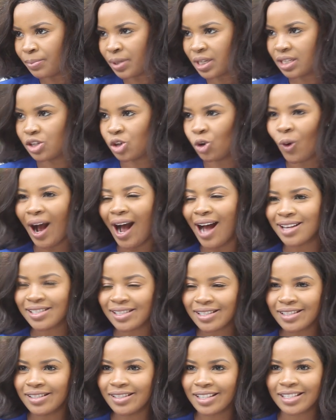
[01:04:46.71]
but your
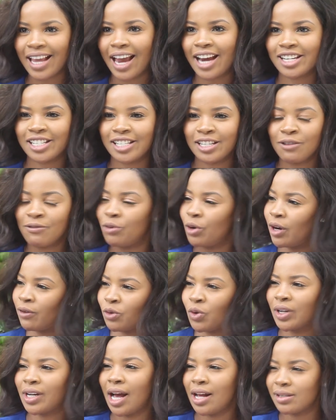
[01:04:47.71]
hustle is actually for
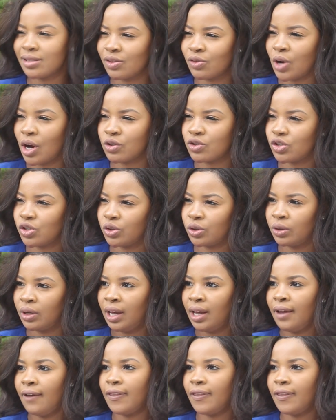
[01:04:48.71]
everyone else around you.